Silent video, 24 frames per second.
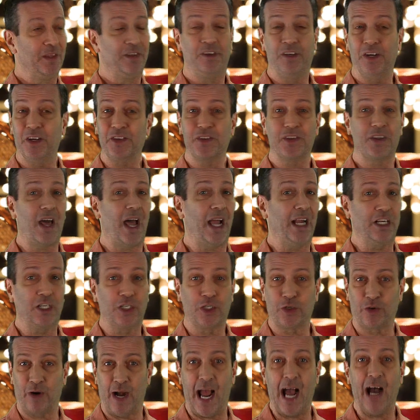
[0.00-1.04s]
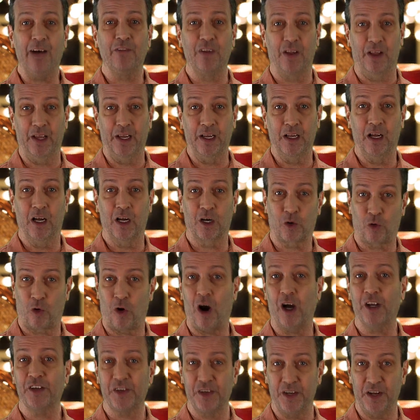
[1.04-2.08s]
just like traveling
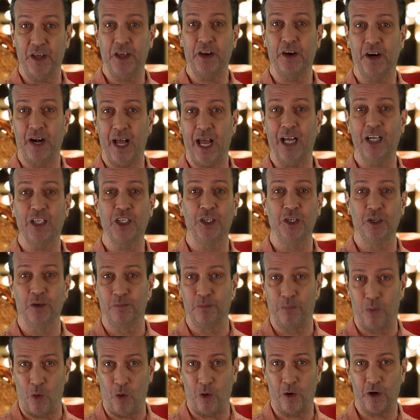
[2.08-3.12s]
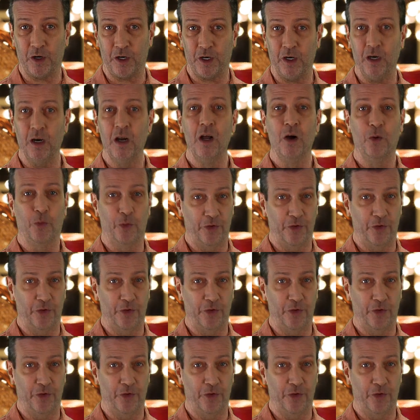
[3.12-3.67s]
across an international border